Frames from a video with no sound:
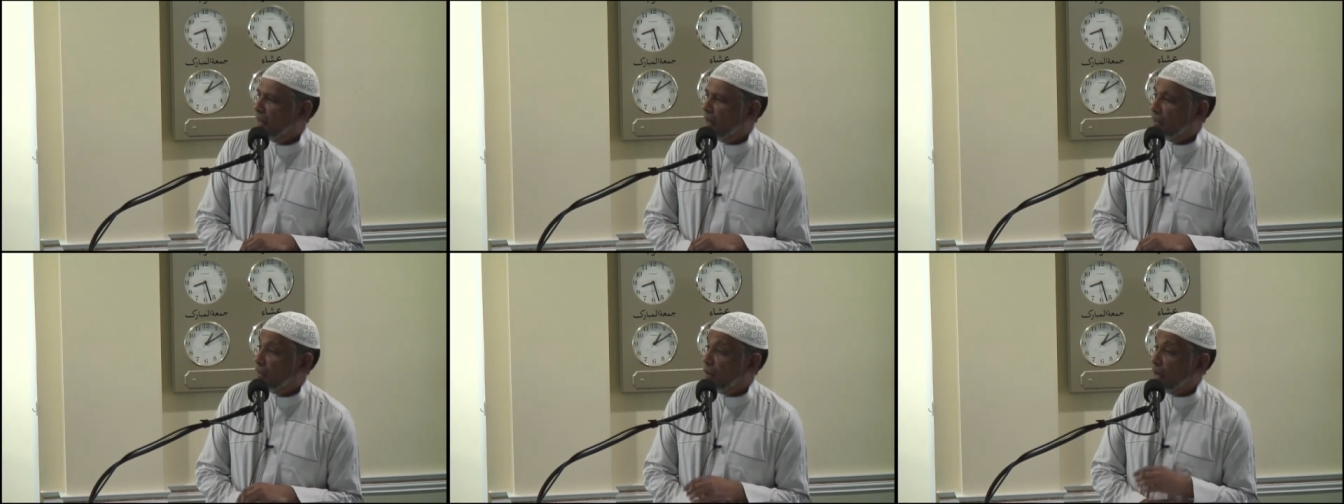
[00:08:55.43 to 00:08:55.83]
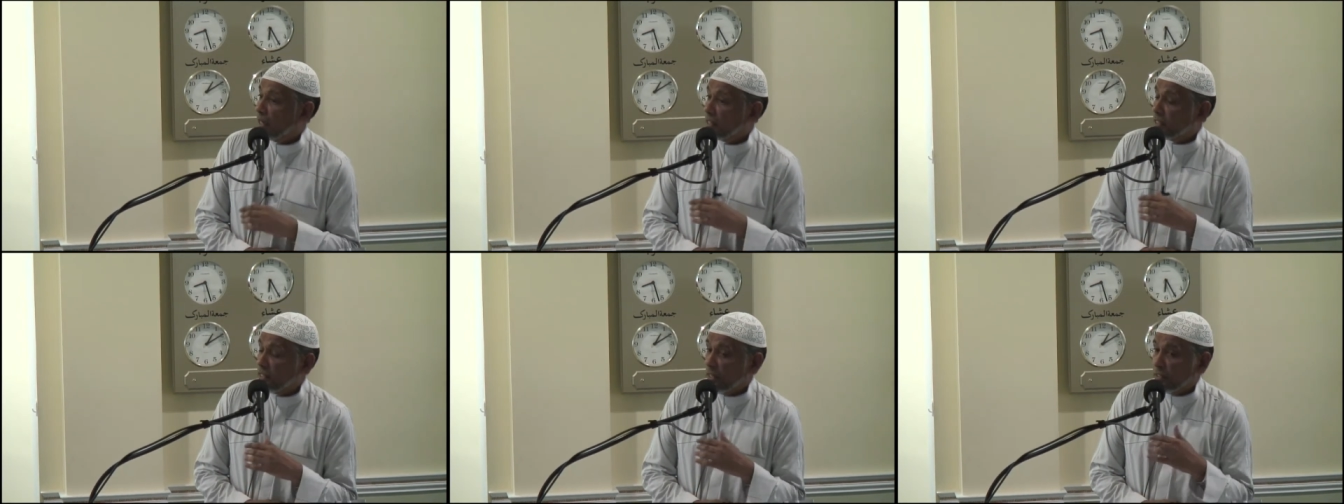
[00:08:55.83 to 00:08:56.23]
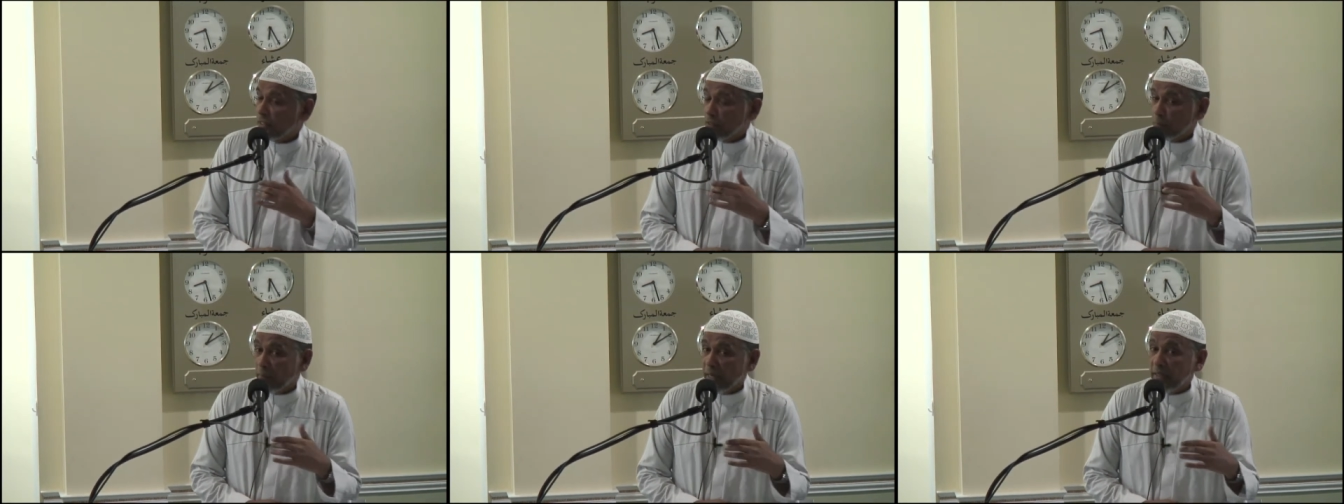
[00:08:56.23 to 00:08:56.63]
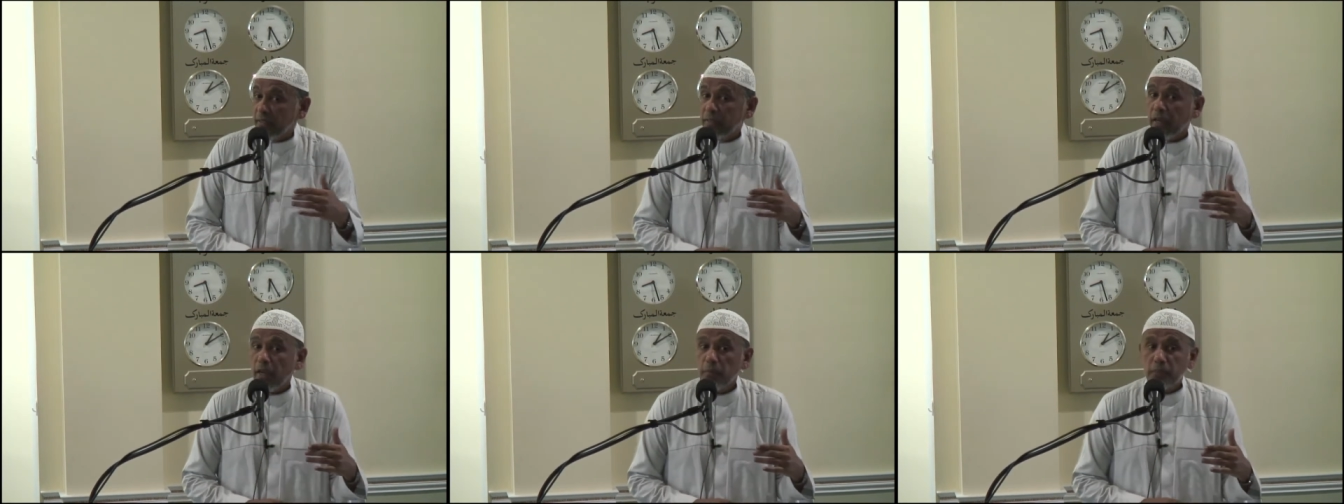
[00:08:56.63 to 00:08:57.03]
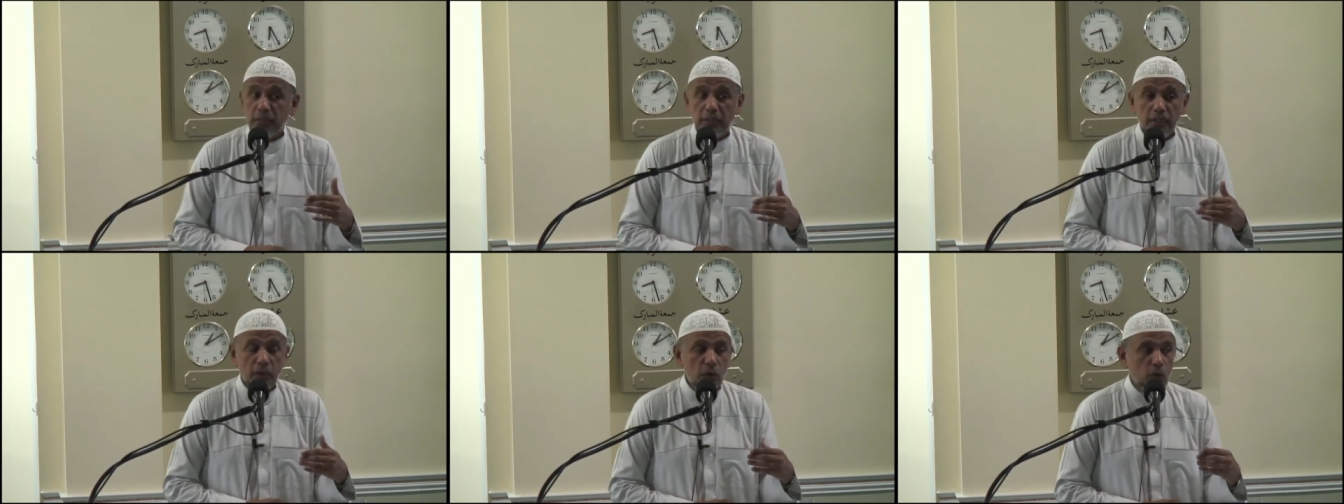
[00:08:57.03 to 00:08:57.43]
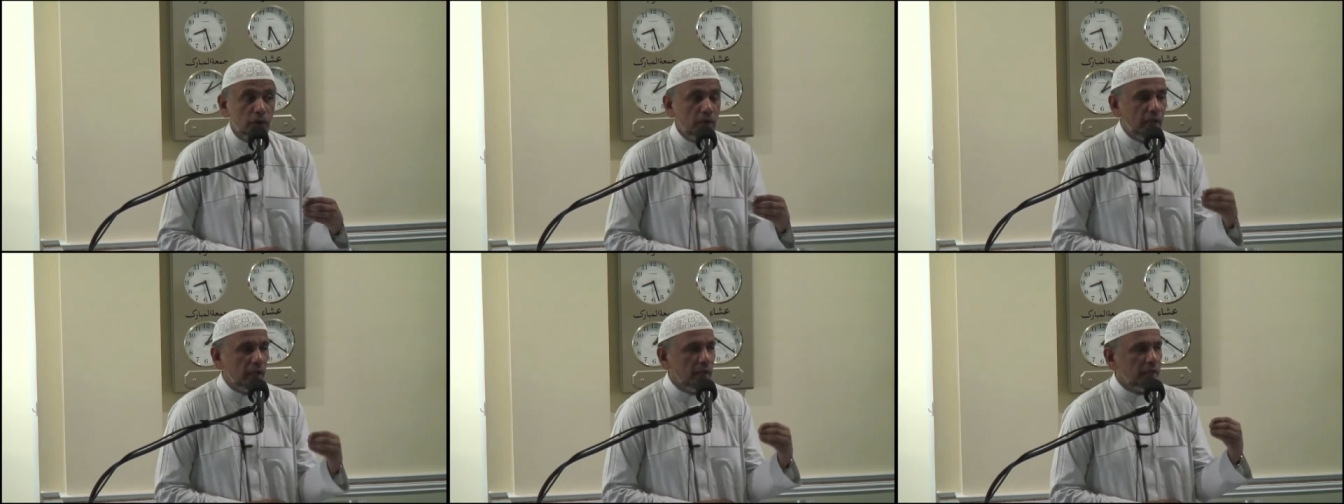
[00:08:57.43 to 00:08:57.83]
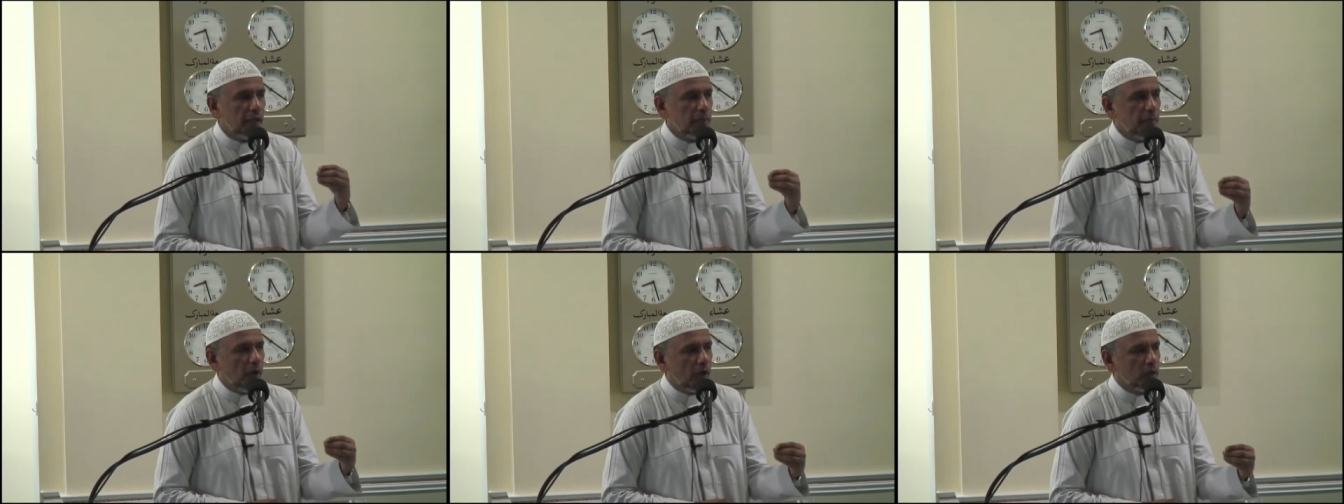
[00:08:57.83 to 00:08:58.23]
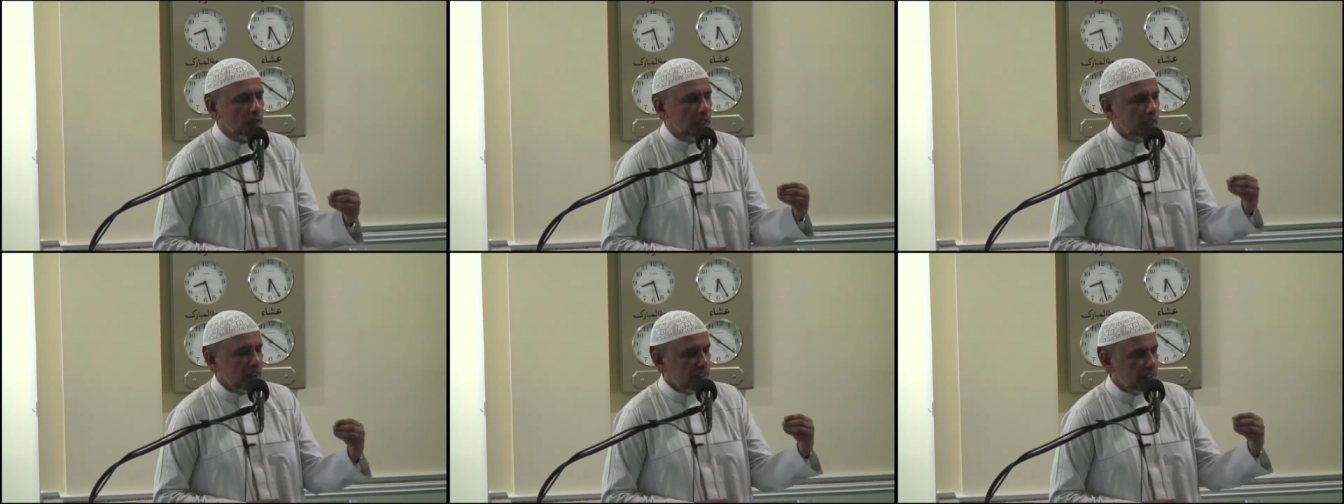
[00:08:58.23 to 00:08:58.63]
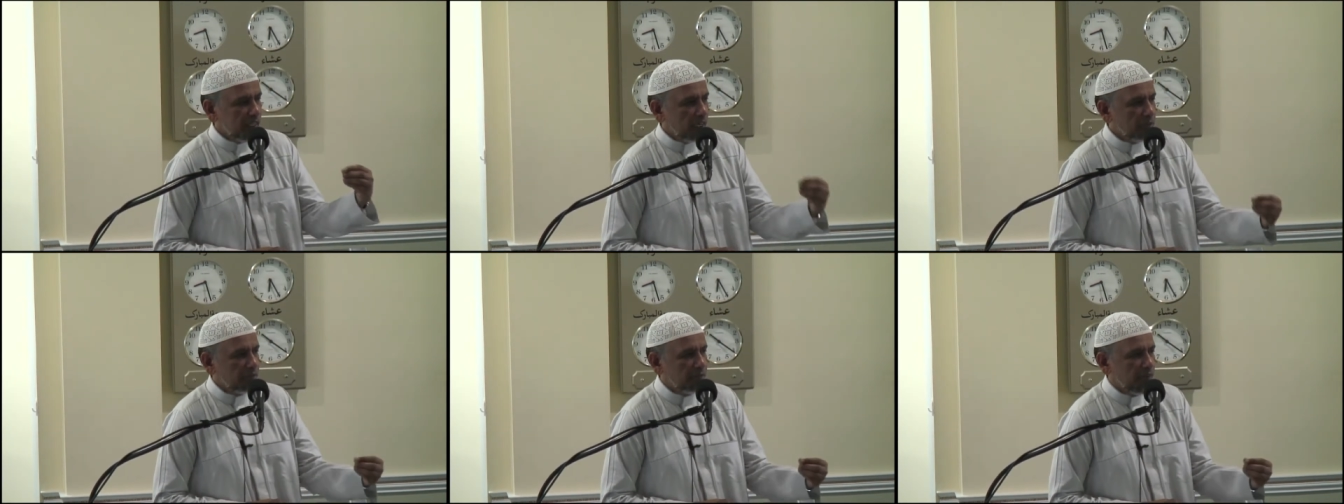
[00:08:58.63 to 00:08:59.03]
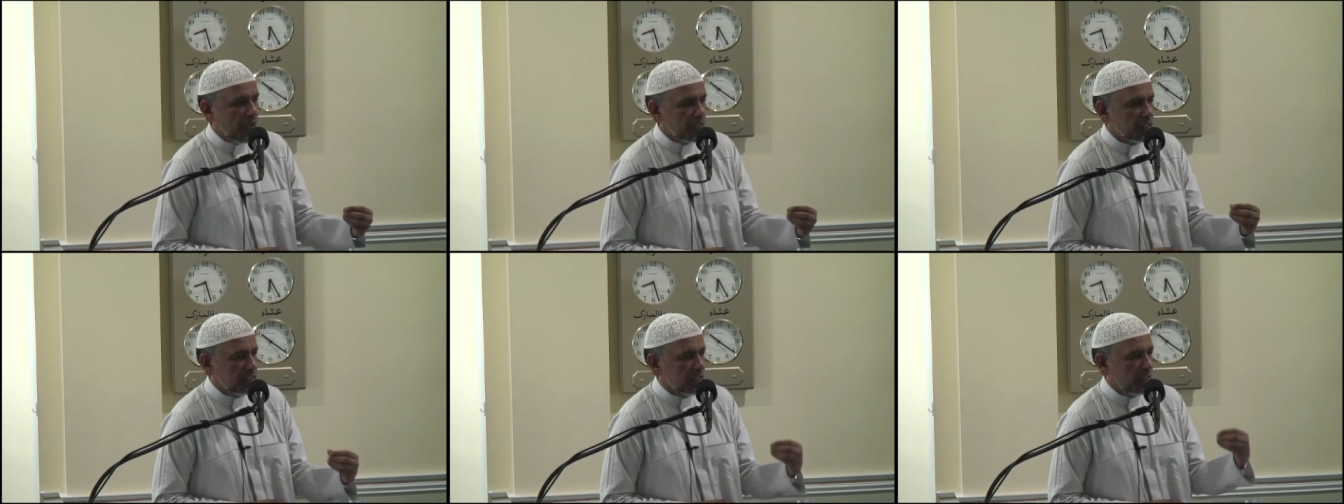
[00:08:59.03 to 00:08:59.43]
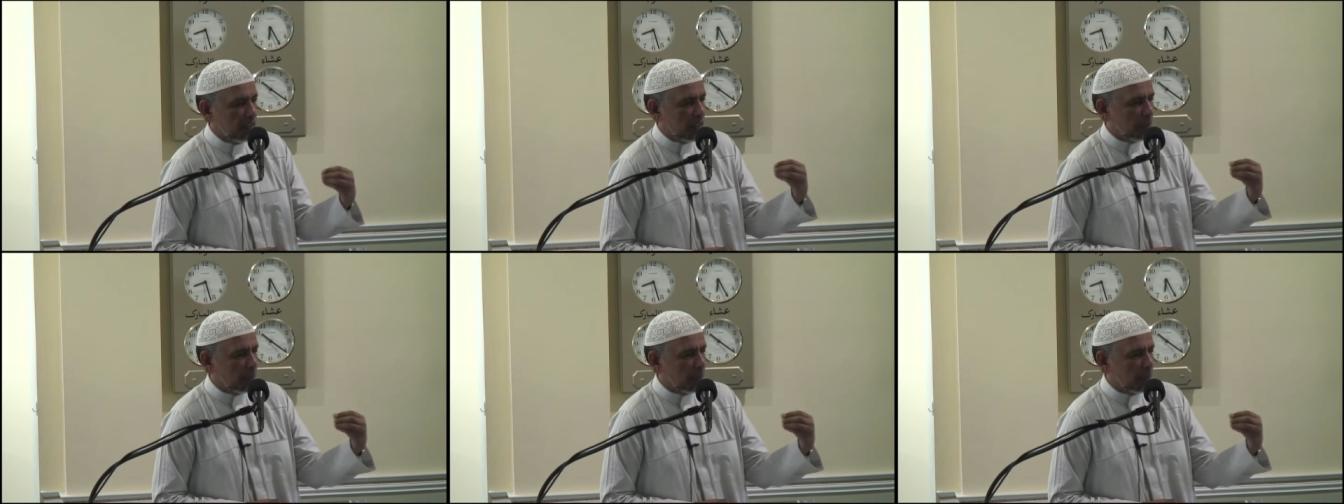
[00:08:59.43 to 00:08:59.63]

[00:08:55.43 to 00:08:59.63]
Allah says it many times in the Quran about steadfastness,